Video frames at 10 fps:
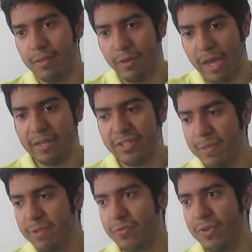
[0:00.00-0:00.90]

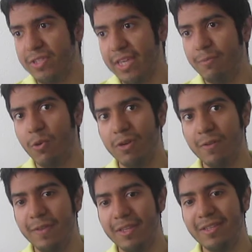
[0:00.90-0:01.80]
Hanajima's friends came over
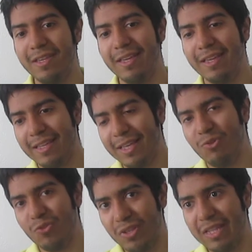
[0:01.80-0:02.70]
to visit, it
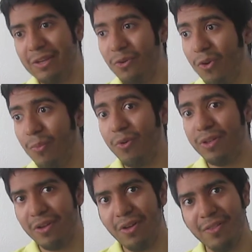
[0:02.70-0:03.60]
was really adorable
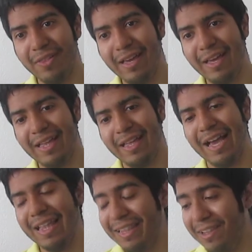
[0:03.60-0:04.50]
and all that.
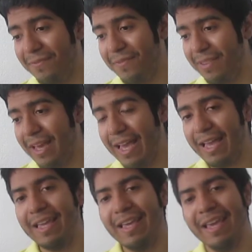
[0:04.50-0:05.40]
I loved that.